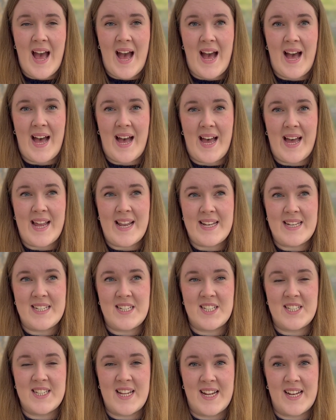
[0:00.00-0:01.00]
And
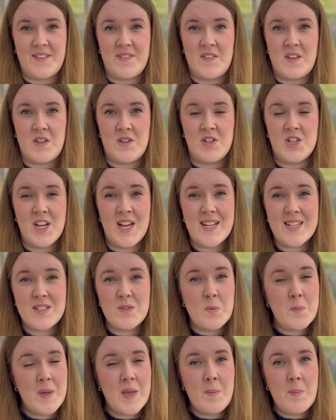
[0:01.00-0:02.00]
just had a few chats
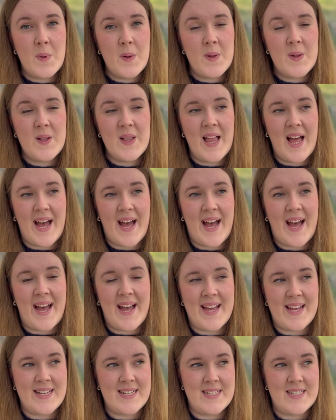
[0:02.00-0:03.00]
with people
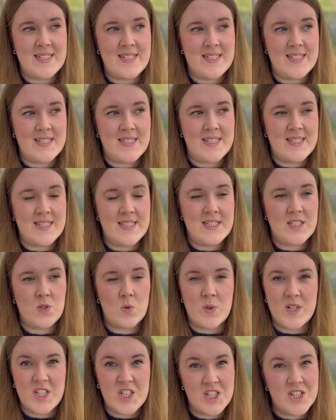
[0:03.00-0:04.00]
and
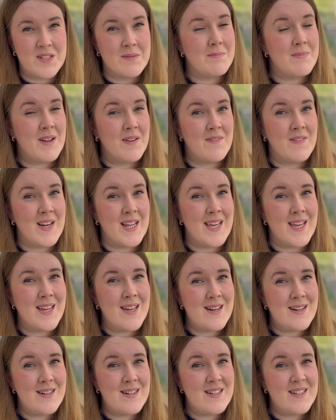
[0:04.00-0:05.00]
squished some lovely
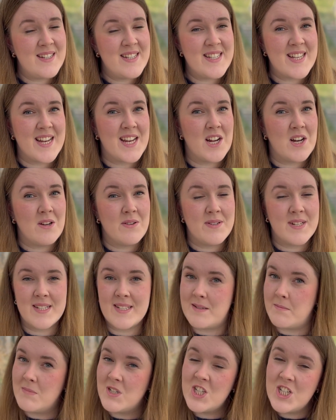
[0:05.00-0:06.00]
yarn, said hello to
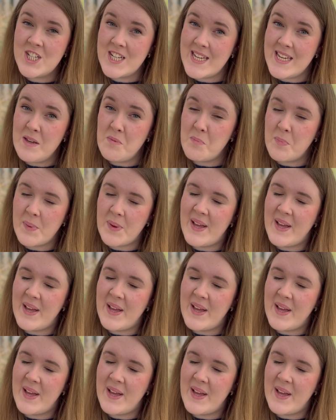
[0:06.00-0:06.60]
some sheep,